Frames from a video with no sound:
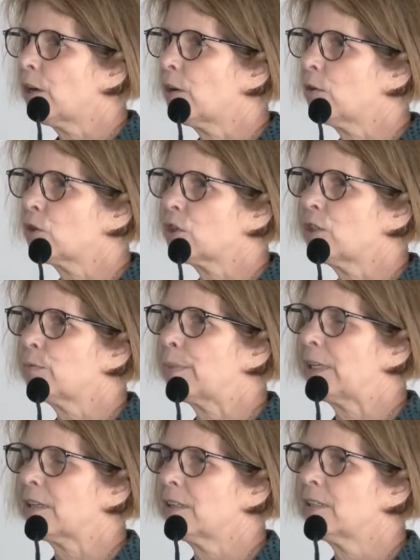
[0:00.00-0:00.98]
who should
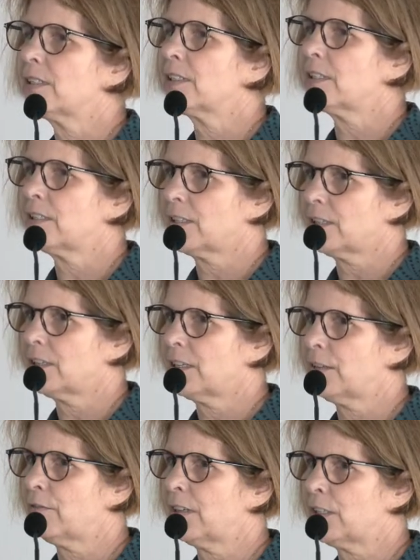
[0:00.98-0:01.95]
be
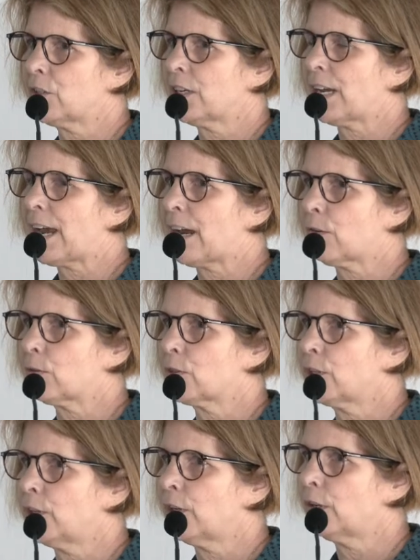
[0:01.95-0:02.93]
consistently reaching out
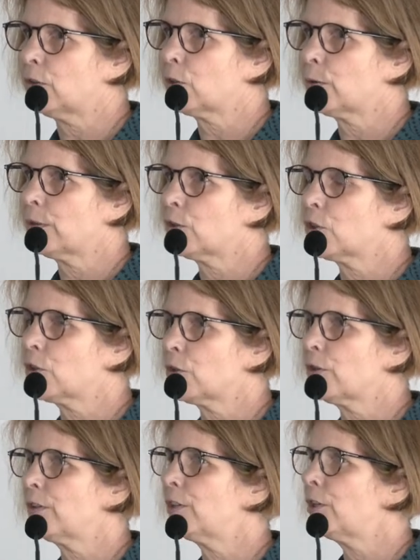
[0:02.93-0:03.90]
to you to
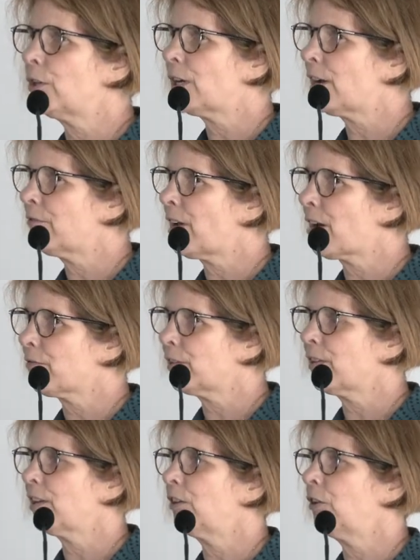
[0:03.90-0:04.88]
ensure that you have
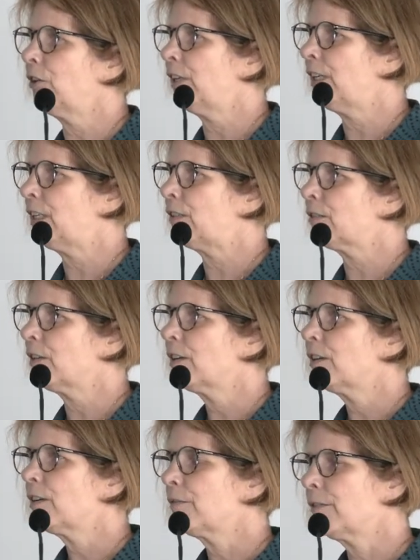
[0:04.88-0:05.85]
everything you need
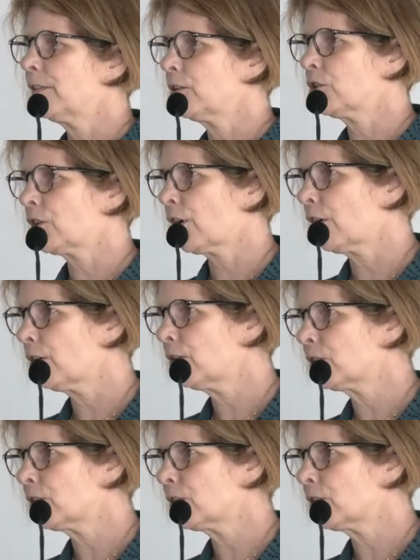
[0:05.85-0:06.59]
for the show.